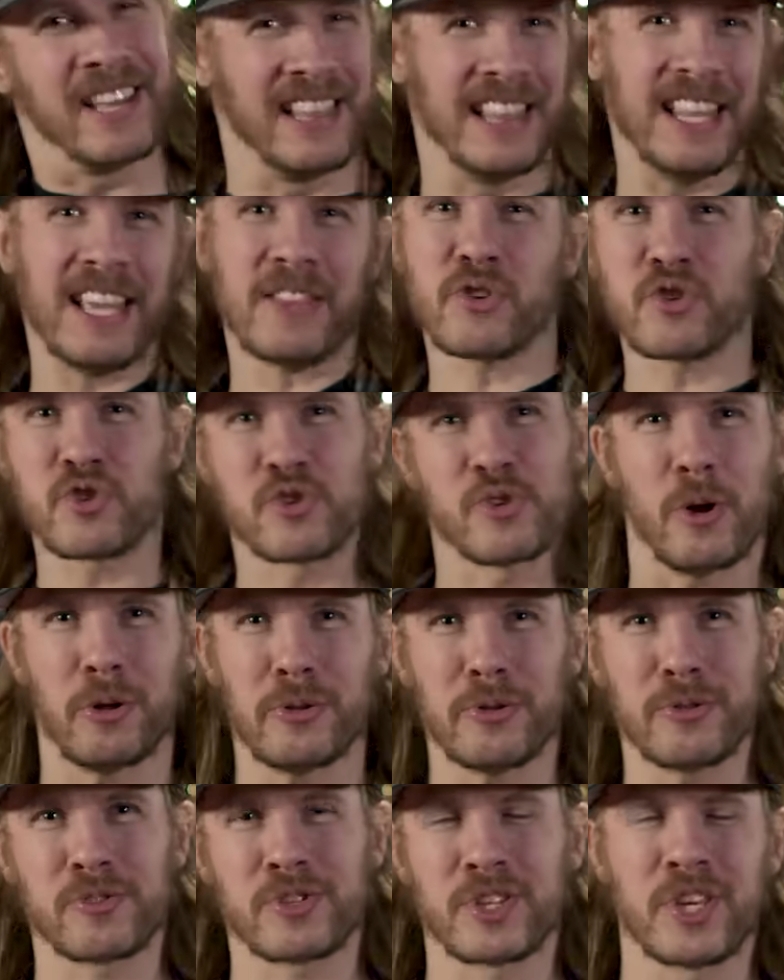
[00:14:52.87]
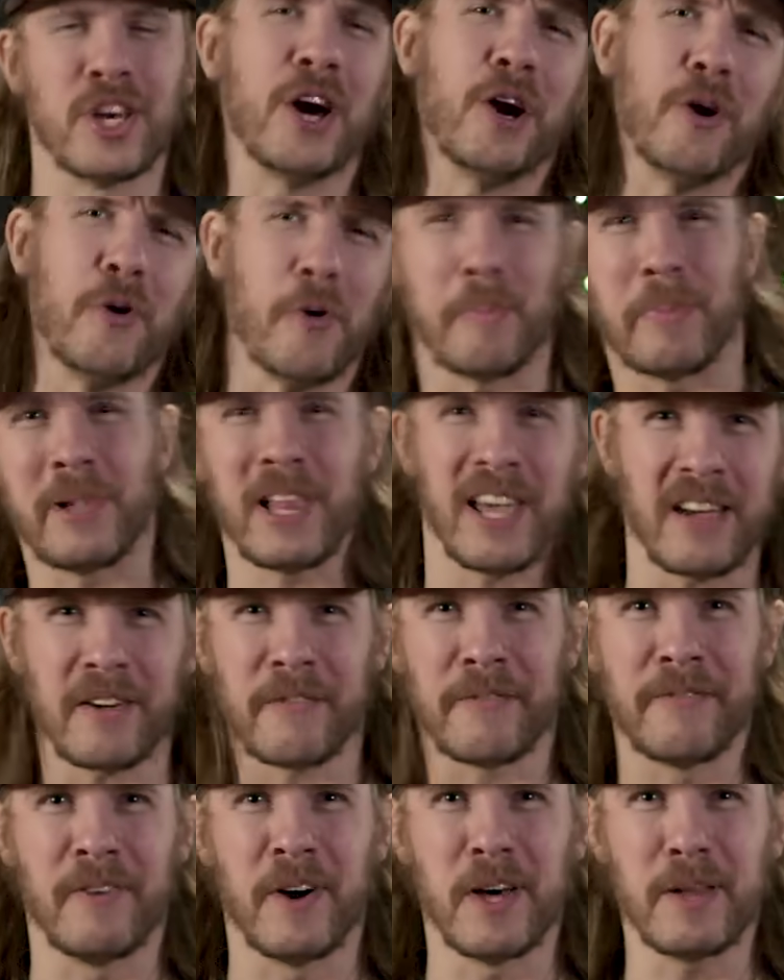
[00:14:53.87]
Let the shoulders go. Play
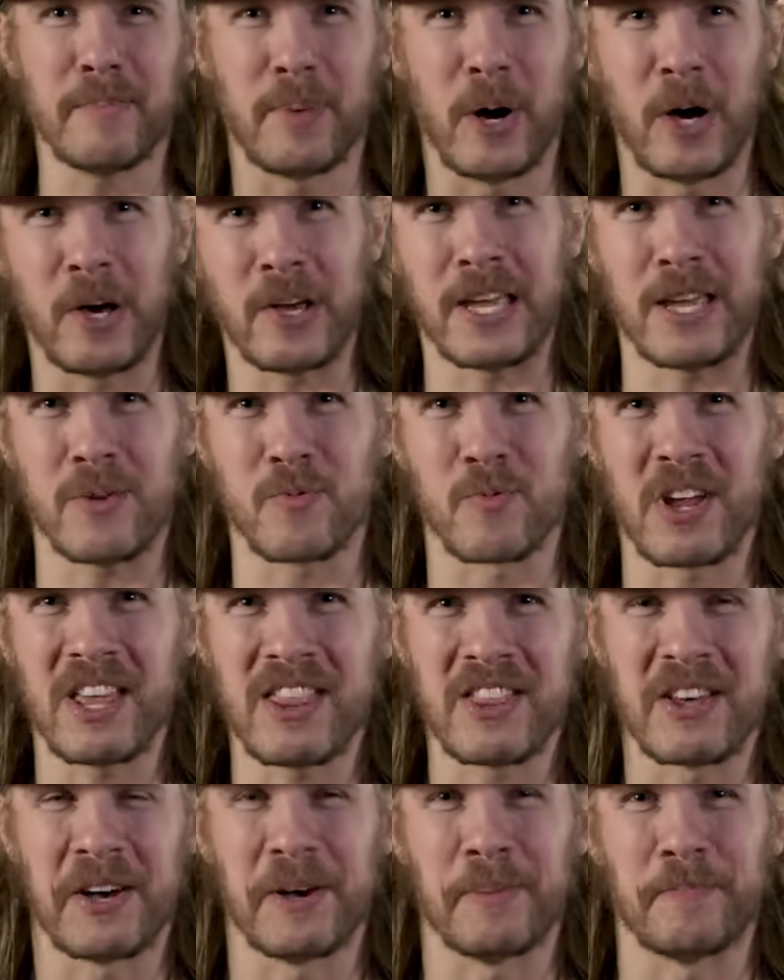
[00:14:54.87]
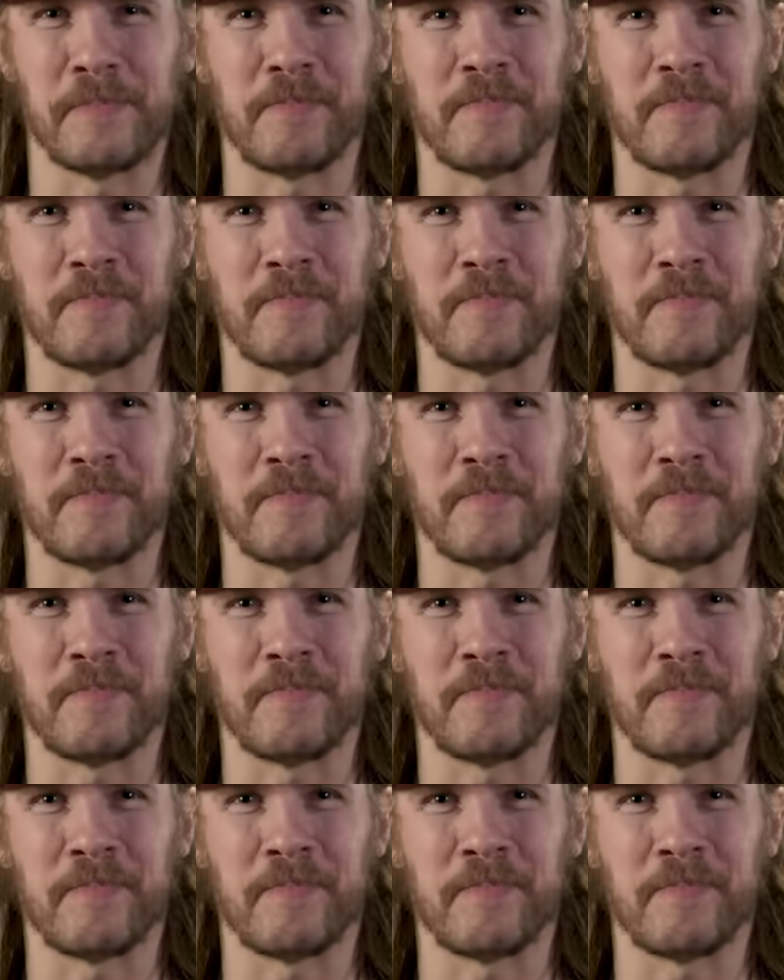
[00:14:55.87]
a fun, punky rhythm.